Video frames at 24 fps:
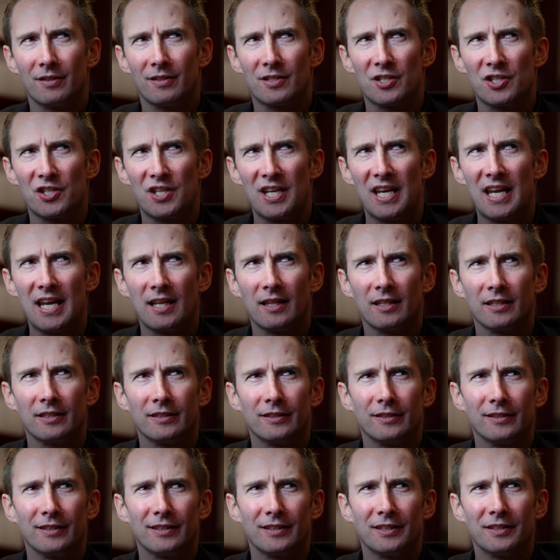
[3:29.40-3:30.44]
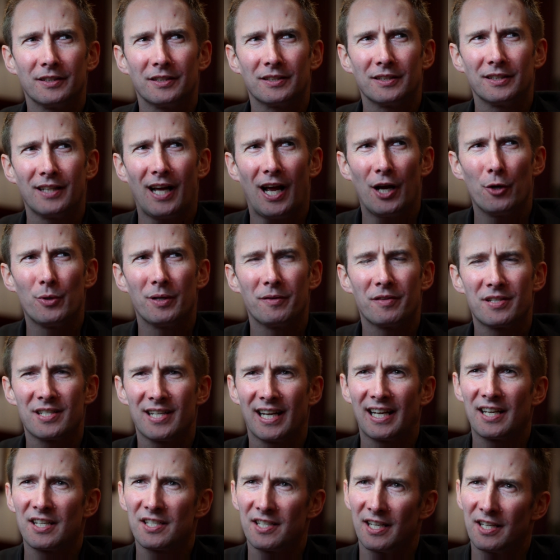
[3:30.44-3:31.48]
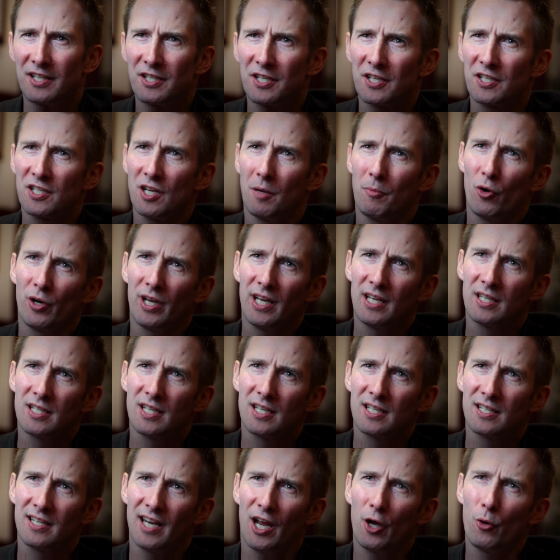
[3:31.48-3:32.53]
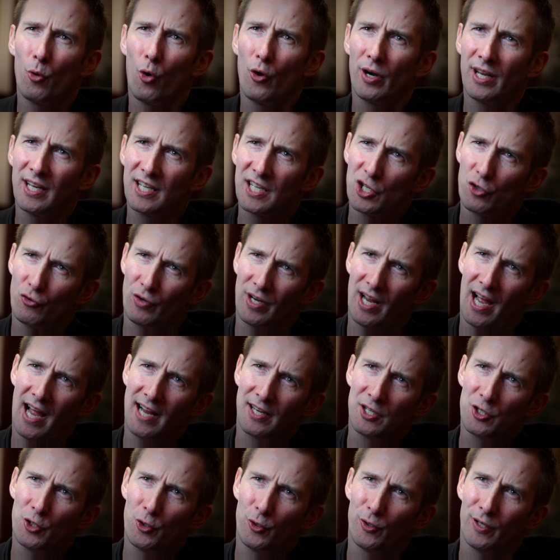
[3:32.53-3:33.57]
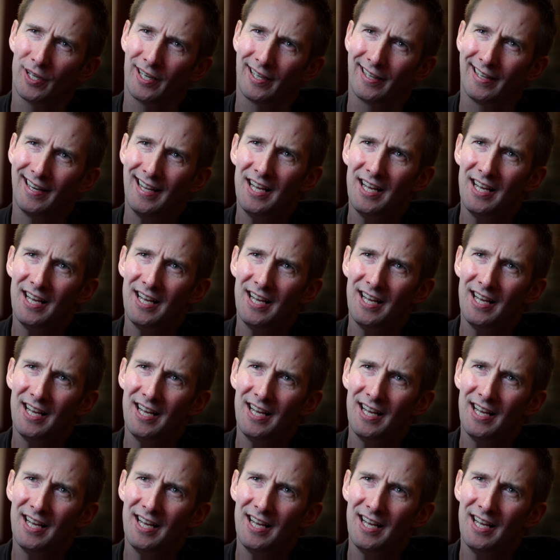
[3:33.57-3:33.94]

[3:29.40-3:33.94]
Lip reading: seeing how it sinks into some audiences and how audiences react to it. And